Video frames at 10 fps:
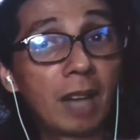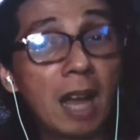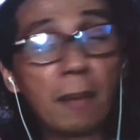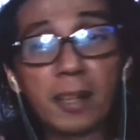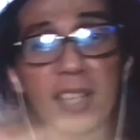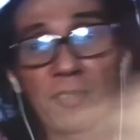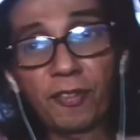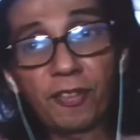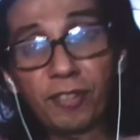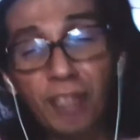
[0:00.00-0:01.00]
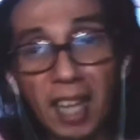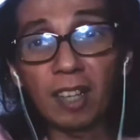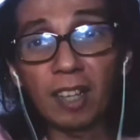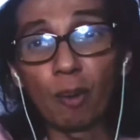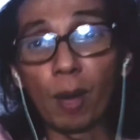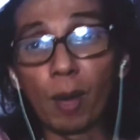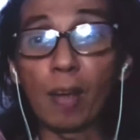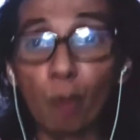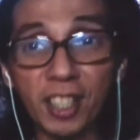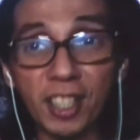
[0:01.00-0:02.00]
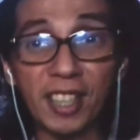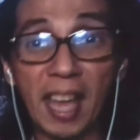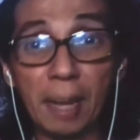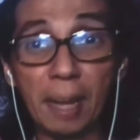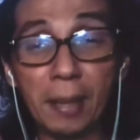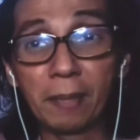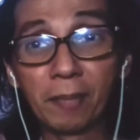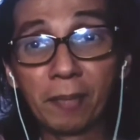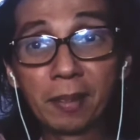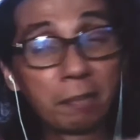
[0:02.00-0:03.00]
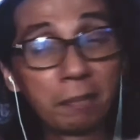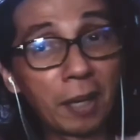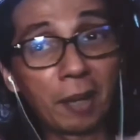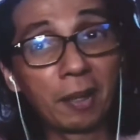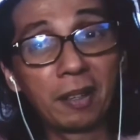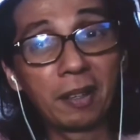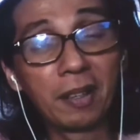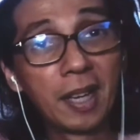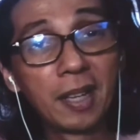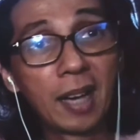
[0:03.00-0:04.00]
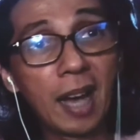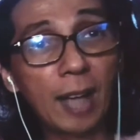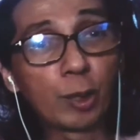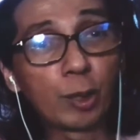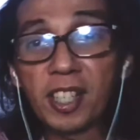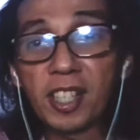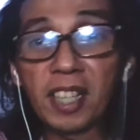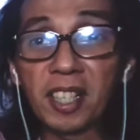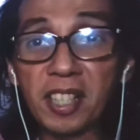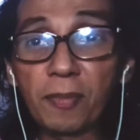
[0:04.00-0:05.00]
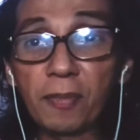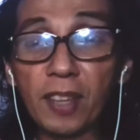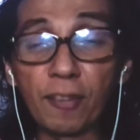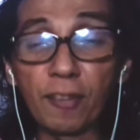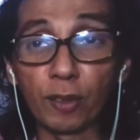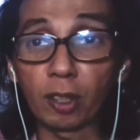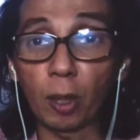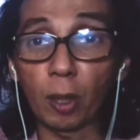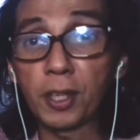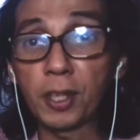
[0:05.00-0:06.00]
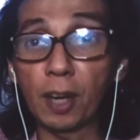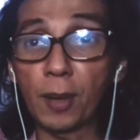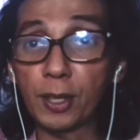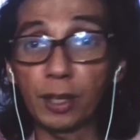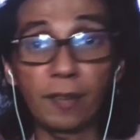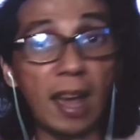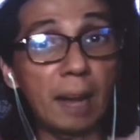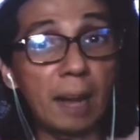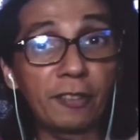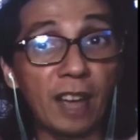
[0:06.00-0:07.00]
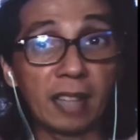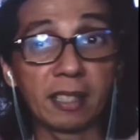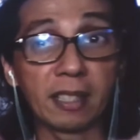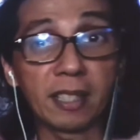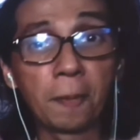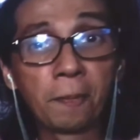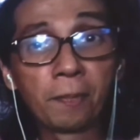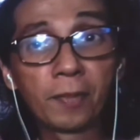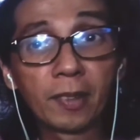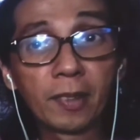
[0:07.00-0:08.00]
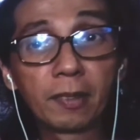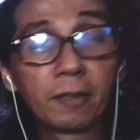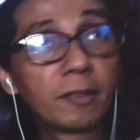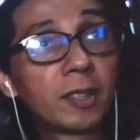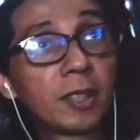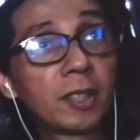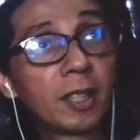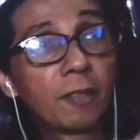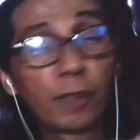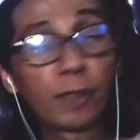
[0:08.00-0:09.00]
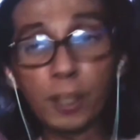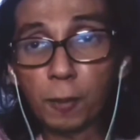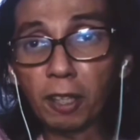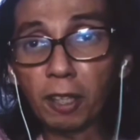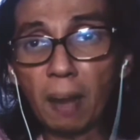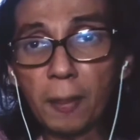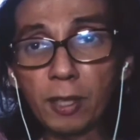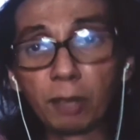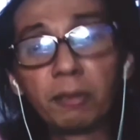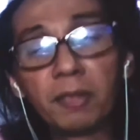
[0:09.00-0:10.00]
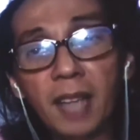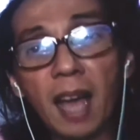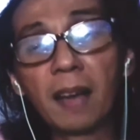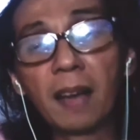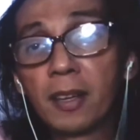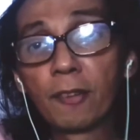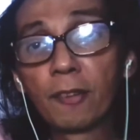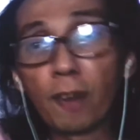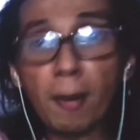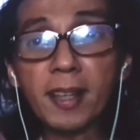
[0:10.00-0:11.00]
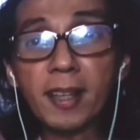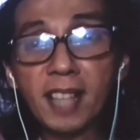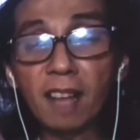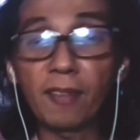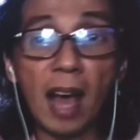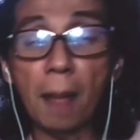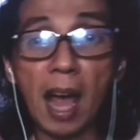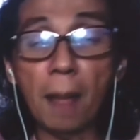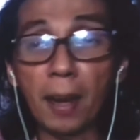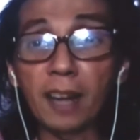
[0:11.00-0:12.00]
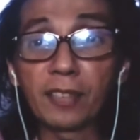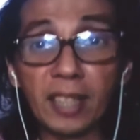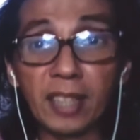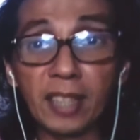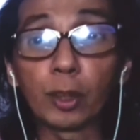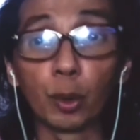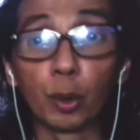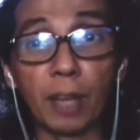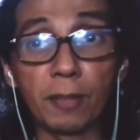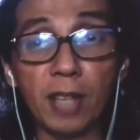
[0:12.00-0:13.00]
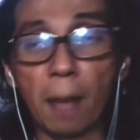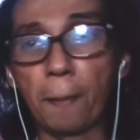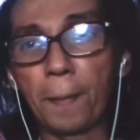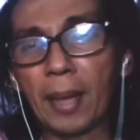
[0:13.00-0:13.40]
I myself think while I watch an anime. Pero, I couldn't say the same thing for the current generation of anime fans. For this particular episode, yeah, for myself, I might have given it a 2 thumbs up.